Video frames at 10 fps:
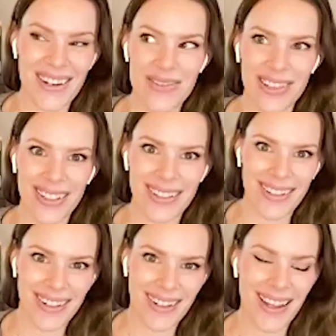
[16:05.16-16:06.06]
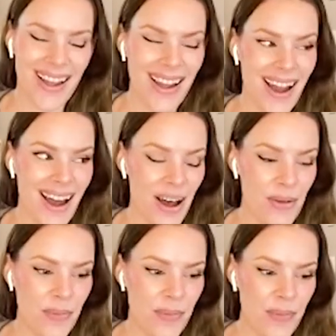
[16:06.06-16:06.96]
over it. Yeah,
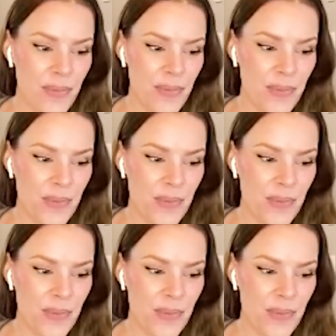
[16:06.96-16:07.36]
um, I think